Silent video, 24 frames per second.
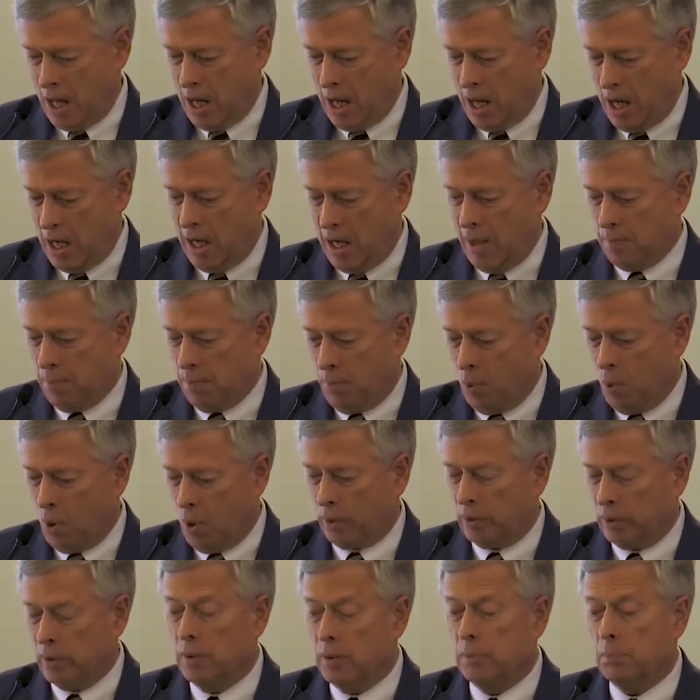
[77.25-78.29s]
an
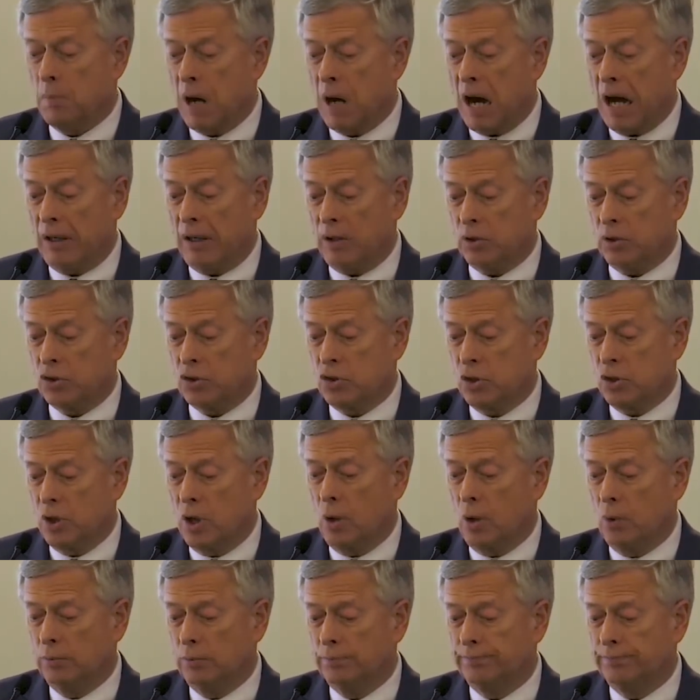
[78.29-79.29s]
important milestone.